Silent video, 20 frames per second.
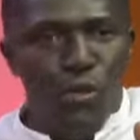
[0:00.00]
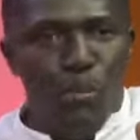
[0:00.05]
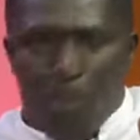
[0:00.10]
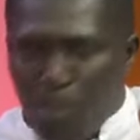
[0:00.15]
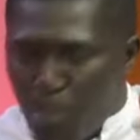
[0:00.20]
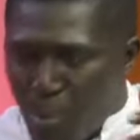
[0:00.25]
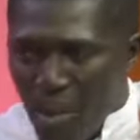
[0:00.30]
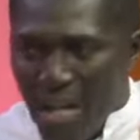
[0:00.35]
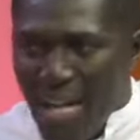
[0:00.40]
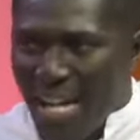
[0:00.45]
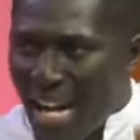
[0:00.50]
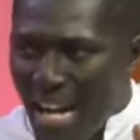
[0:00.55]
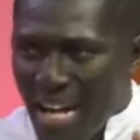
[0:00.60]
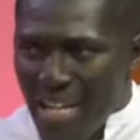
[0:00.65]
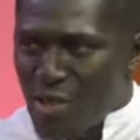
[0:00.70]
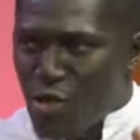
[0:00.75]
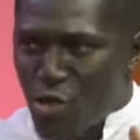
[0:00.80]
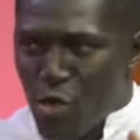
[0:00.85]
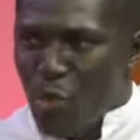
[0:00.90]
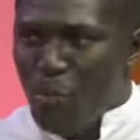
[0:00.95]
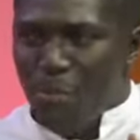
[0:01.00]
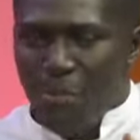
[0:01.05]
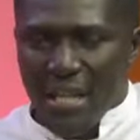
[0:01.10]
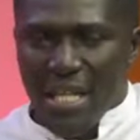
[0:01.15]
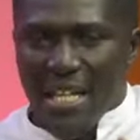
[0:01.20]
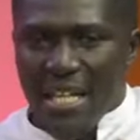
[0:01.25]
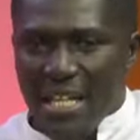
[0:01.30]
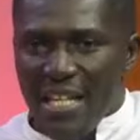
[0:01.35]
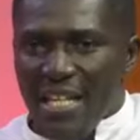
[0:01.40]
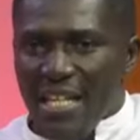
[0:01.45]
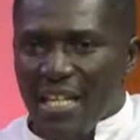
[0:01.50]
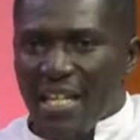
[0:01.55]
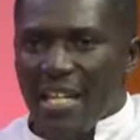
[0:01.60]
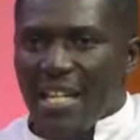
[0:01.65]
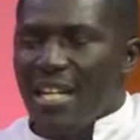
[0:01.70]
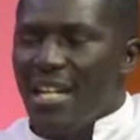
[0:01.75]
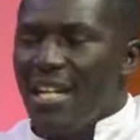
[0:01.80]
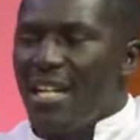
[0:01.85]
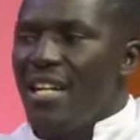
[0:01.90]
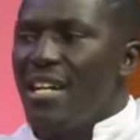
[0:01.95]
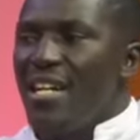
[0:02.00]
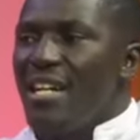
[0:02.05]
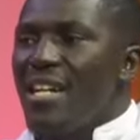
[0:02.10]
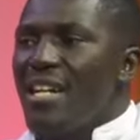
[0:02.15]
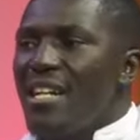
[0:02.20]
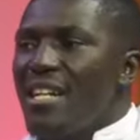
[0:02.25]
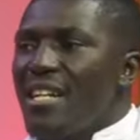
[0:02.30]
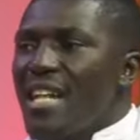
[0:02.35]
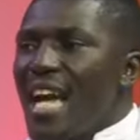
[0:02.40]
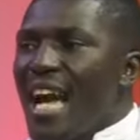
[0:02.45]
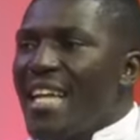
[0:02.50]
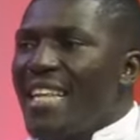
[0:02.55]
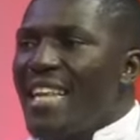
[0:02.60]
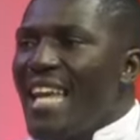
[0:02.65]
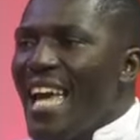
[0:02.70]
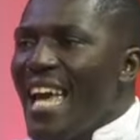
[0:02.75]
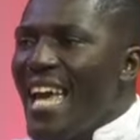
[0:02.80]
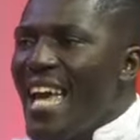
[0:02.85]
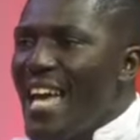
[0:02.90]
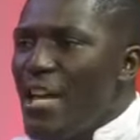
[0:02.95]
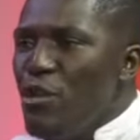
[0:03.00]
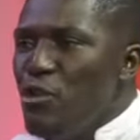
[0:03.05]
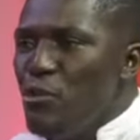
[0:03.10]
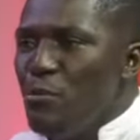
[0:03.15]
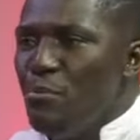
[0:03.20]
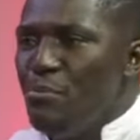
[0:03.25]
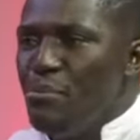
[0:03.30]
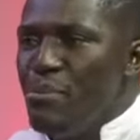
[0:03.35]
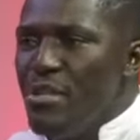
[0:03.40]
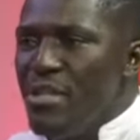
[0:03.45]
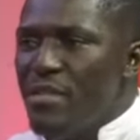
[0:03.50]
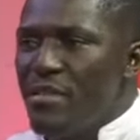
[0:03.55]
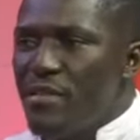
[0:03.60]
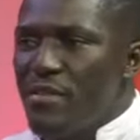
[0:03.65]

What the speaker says: prayer should be like the air you breathe.